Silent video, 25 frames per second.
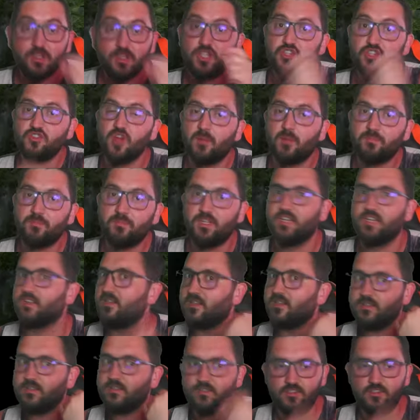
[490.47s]
but she's not tier.
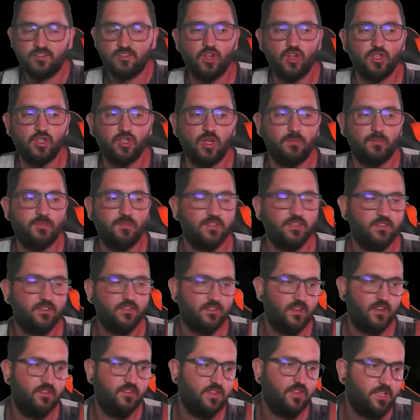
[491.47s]
She's not top tier.
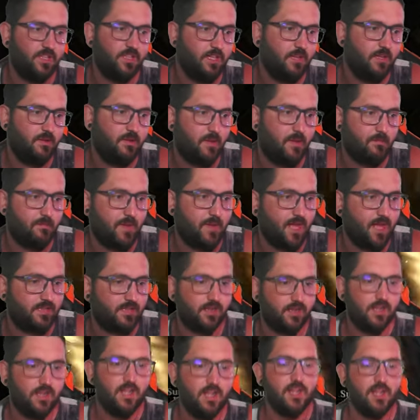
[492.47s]
There's definitely a
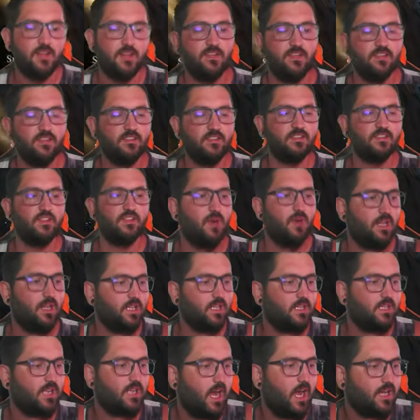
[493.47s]
better. This is the one
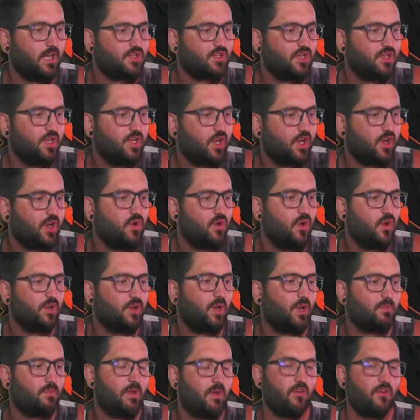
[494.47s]
that I actually
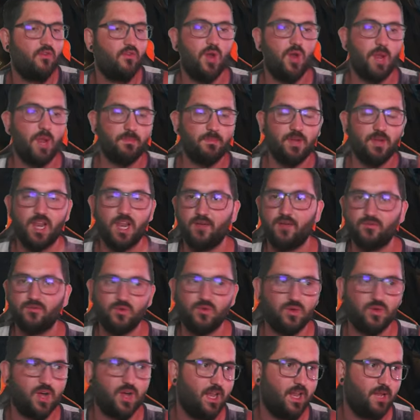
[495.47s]
recorded on my phone. I'm gonna have
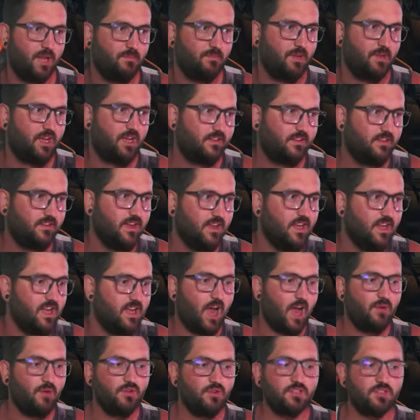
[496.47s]
to cut it because
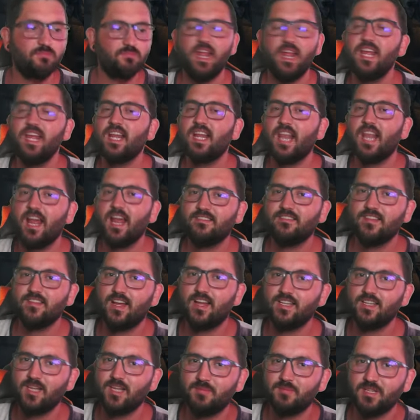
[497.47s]
I was playing last
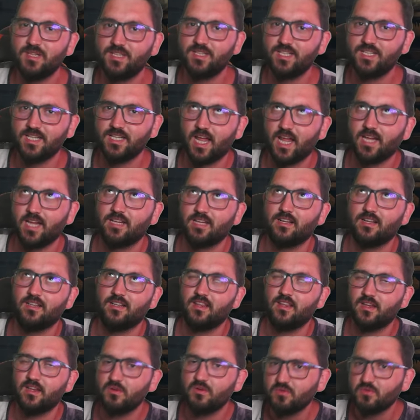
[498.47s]
night up until like I
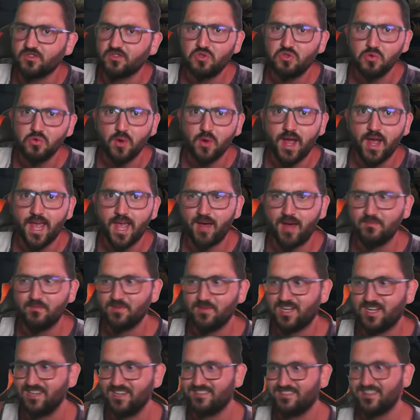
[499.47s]
think it was 2 a.m.
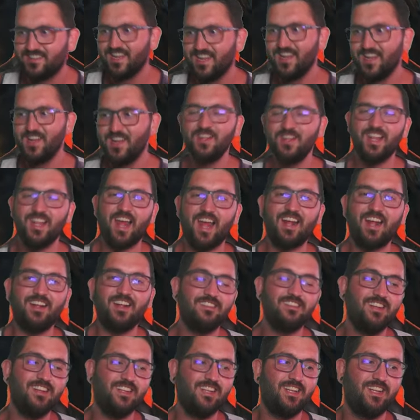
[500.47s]
Because like I
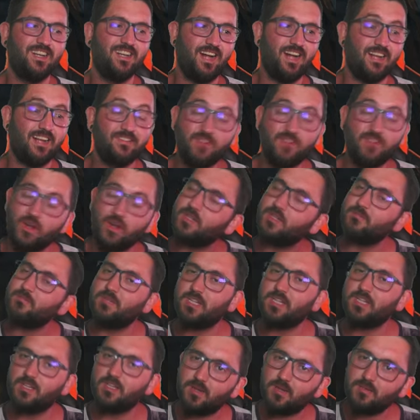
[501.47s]
said, uh, I started
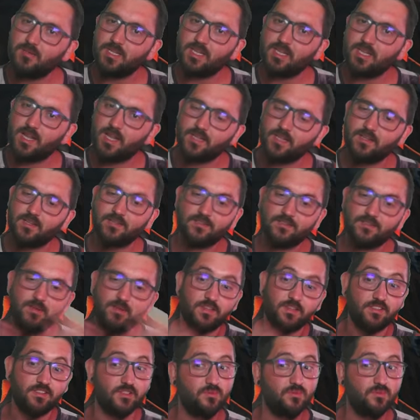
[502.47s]
a little bit late because the
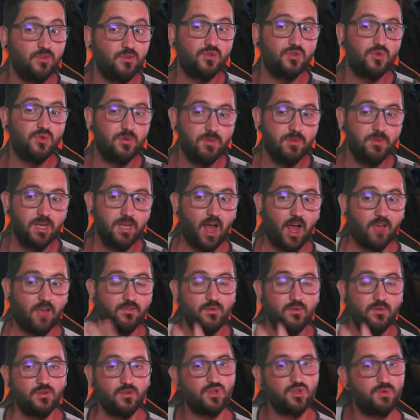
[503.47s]
missus was streaming.
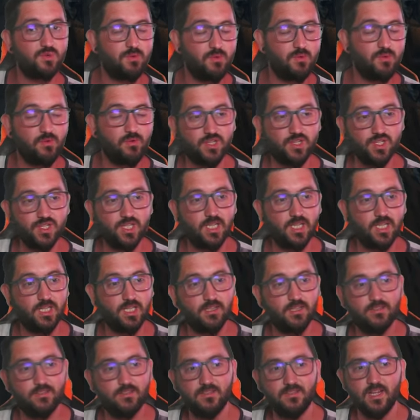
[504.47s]
Ivy was streaming when she did
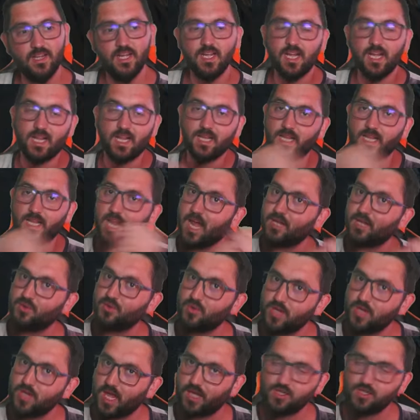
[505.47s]
this, and then I had
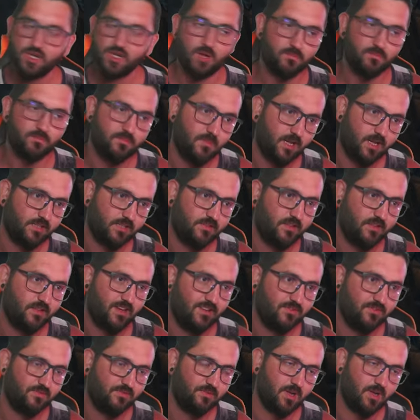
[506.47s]
to catch up
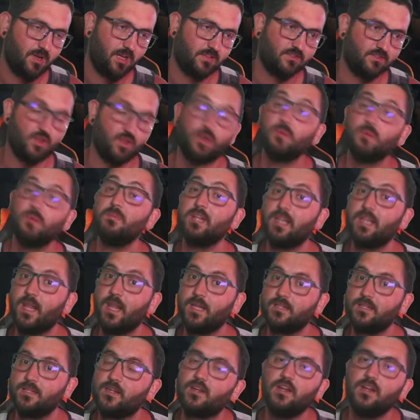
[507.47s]
myself. Uh, started a bit
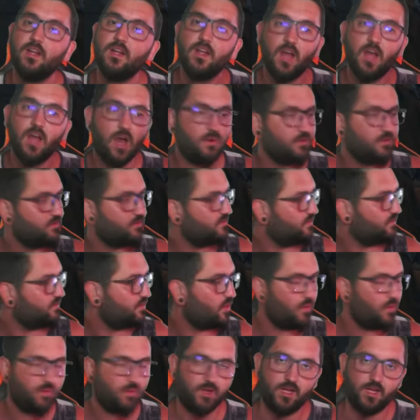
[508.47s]
later. I was you
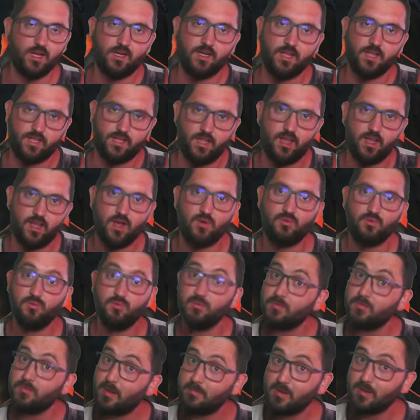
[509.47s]
know uh, hanging out
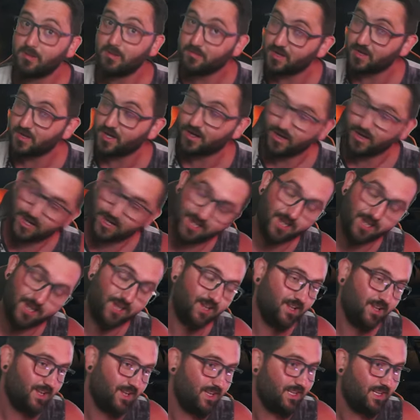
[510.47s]
with my baby girl
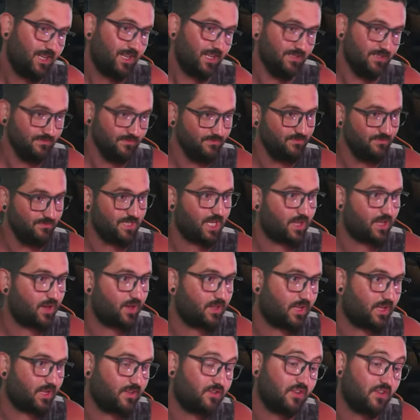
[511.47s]
Lily, and
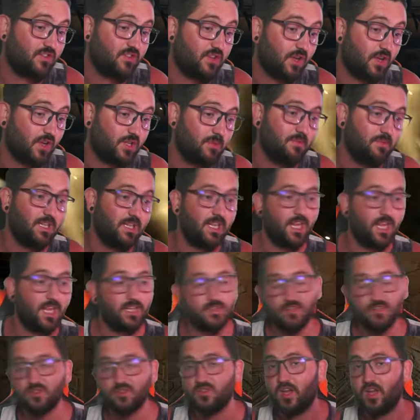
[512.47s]
all that. So I started a bit
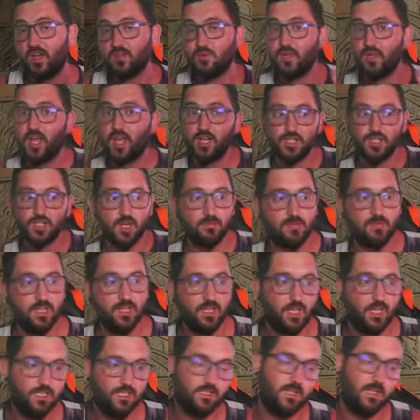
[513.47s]
later, so I had to catch up till
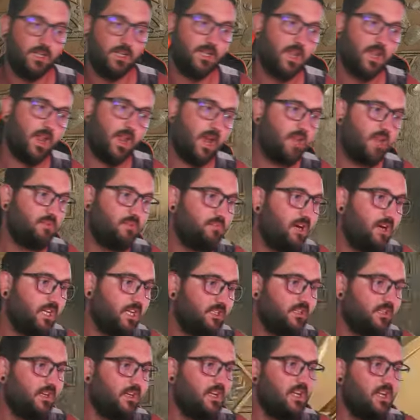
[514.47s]
later in the night,
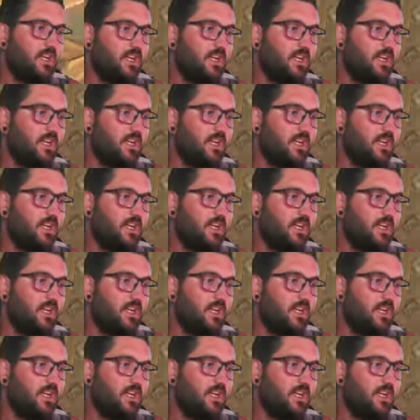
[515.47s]
but